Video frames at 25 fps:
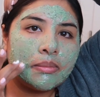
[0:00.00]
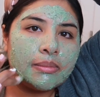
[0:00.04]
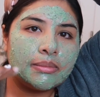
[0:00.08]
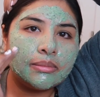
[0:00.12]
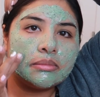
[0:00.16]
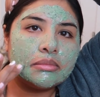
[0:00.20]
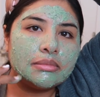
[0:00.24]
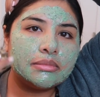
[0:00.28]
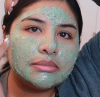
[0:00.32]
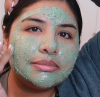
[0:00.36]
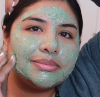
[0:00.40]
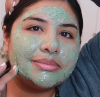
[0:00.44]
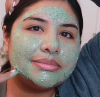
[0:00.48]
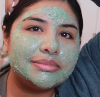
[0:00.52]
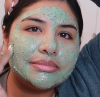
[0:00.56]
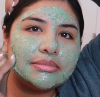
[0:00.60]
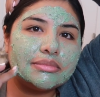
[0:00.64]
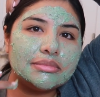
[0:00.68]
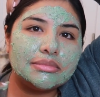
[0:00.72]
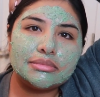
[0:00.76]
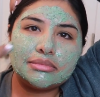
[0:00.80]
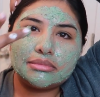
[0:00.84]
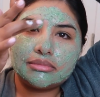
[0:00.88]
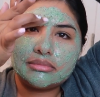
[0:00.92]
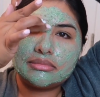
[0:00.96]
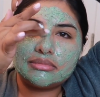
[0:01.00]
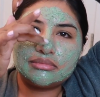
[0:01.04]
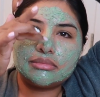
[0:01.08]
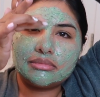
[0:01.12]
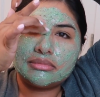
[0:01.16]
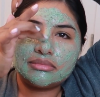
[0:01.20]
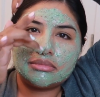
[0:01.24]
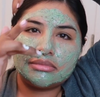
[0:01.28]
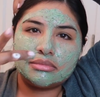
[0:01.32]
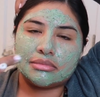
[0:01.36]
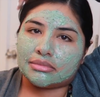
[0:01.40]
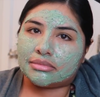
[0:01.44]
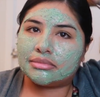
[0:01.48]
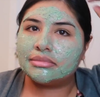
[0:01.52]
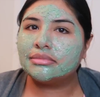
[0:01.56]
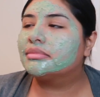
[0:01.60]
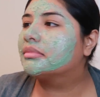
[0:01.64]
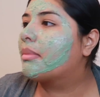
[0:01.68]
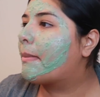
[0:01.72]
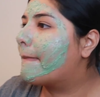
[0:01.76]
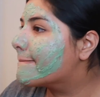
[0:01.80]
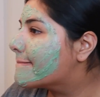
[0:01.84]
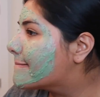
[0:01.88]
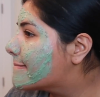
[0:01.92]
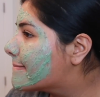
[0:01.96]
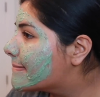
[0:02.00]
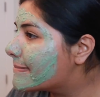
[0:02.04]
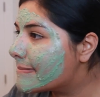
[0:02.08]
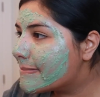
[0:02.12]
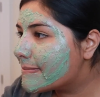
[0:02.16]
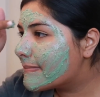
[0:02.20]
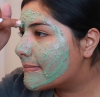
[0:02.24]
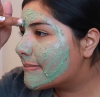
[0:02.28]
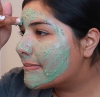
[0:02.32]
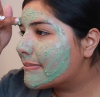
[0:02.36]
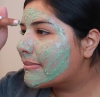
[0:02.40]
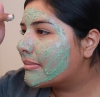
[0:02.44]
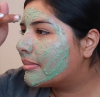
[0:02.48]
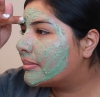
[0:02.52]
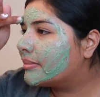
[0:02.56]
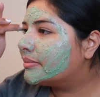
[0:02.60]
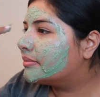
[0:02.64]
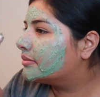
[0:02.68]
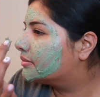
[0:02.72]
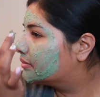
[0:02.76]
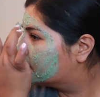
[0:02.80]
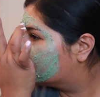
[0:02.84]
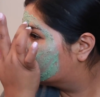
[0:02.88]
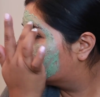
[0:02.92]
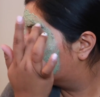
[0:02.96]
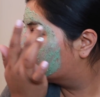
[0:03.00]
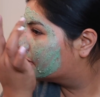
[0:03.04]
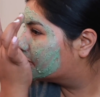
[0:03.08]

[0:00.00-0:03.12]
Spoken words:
right on my hairline, but as best you can,